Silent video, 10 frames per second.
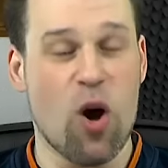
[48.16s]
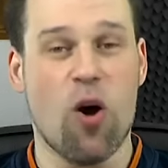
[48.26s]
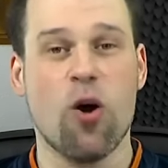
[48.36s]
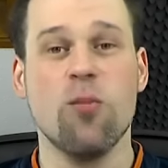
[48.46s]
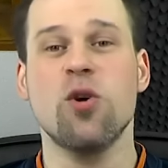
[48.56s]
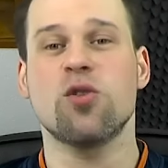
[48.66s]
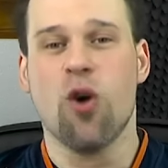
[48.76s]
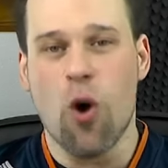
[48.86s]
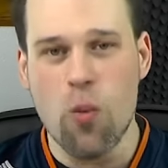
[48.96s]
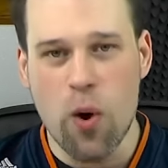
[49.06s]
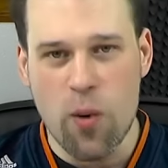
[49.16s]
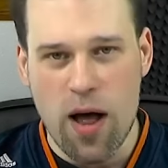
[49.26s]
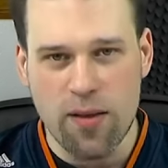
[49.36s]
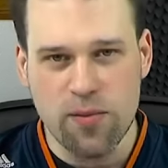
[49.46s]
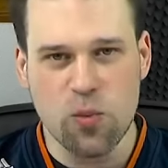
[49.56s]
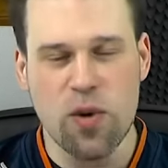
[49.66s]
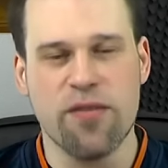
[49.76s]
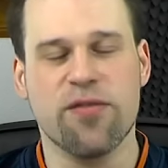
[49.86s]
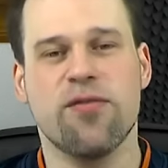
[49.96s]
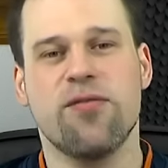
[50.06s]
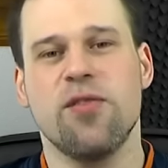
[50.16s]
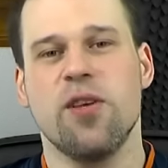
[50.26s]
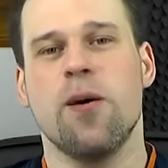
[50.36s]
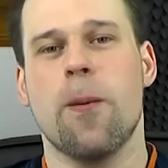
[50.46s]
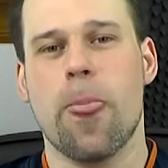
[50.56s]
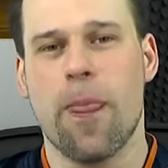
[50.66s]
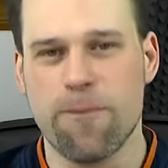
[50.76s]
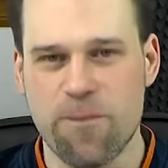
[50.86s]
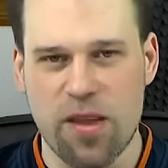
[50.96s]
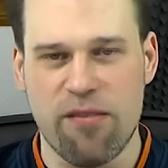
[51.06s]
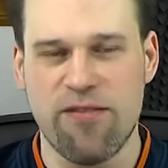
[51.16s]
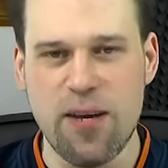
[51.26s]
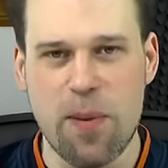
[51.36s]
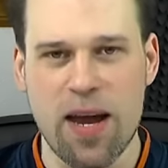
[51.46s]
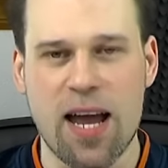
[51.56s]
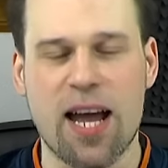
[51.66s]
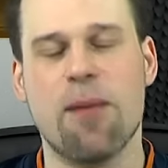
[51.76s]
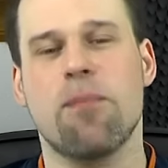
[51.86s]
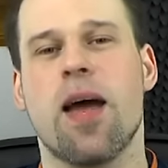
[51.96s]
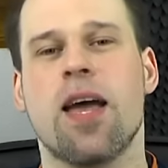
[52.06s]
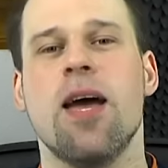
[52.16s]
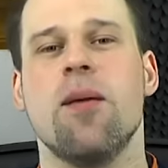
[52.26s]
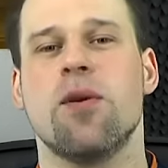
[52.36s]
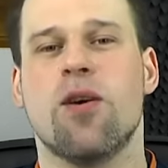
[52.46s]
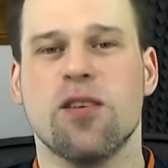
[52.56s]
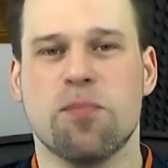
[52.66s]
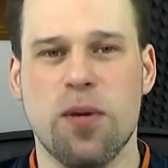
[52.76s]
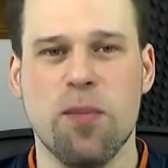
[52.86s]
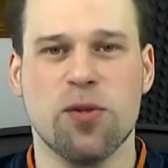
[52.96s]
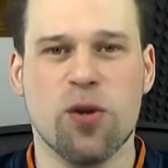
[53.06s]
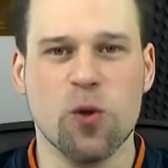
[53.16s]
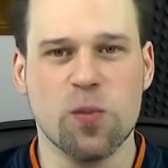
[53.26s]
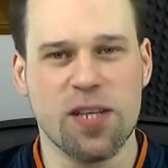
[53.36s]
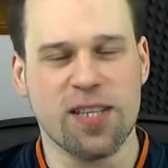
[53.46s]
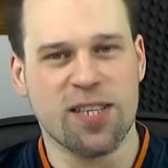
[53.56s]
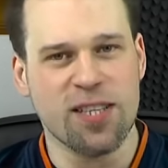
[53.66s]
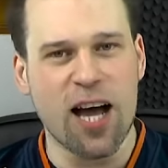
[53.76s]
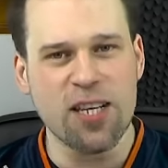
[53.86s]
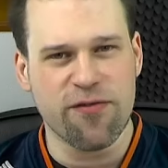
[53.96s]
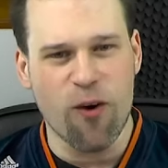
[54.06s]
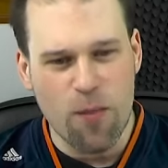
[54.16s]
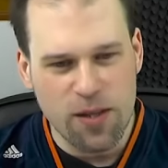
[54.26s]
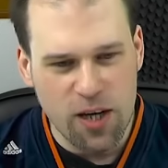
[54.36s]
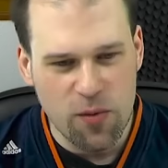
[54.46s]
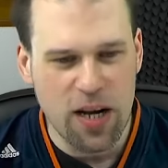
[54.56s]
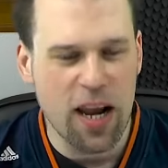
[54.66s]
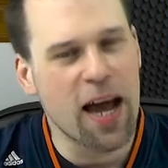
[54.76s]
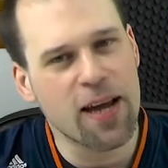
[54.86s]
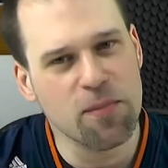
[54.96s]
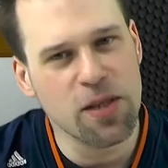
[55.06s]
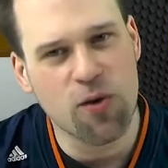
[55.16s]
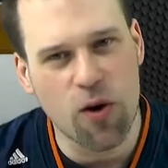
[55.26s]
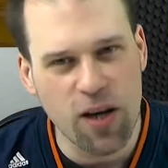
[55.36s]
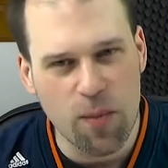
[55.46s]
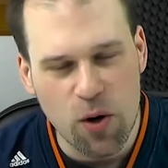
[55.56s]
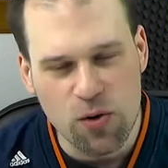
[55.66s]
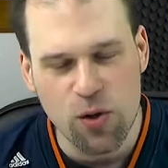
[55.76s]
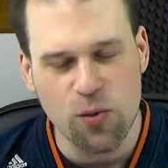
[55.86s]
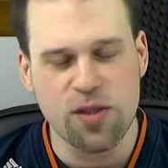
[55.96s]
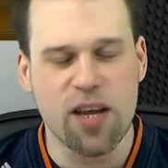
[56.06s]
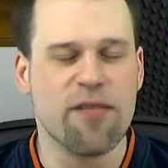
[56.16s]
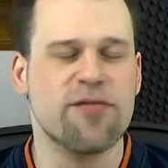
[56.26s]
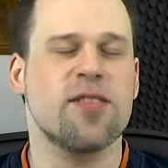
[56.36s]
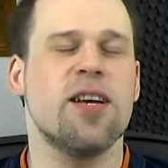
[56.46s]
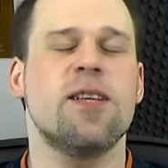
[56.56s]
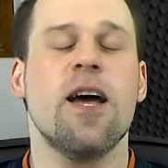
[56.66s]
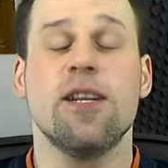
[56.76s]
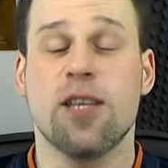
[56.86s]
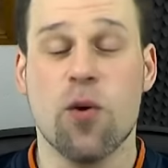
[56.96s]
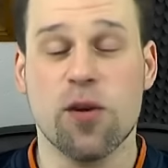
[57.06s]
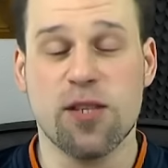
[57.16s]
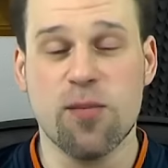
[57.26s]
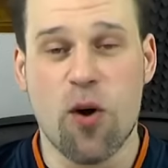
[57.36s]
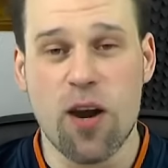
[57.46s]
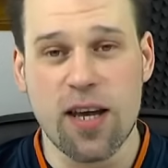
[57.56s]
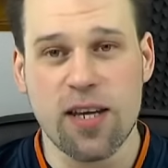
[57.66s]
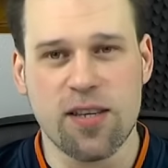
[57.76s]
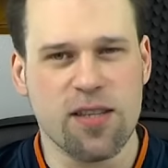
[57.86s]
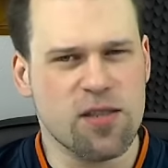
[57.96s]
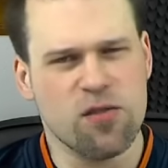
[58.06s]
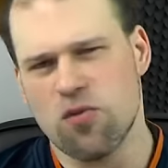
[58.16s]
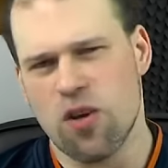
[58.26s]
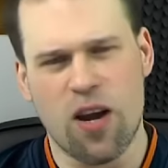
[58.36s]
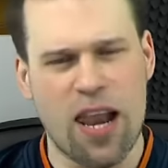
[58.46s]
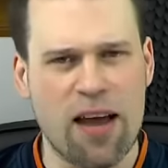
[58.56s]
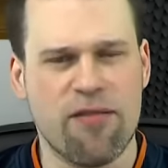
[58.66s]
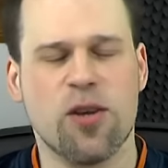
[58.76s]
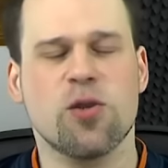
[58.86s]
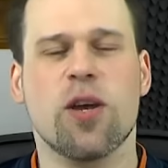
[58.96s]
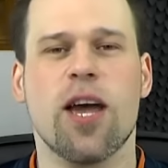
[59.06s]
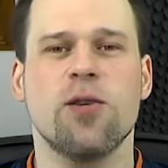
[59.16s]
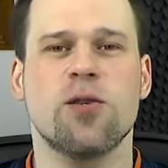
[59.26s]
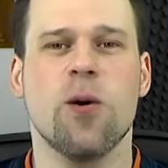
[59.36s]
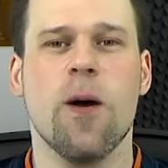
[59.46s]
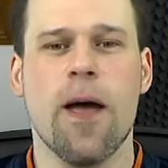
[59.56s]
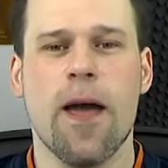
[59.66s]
almost overwhelmed with the feedback I got back, because people told me that's a nice format, they really like me talking about those stuffs and they want to see more like it, and the length was okay and so.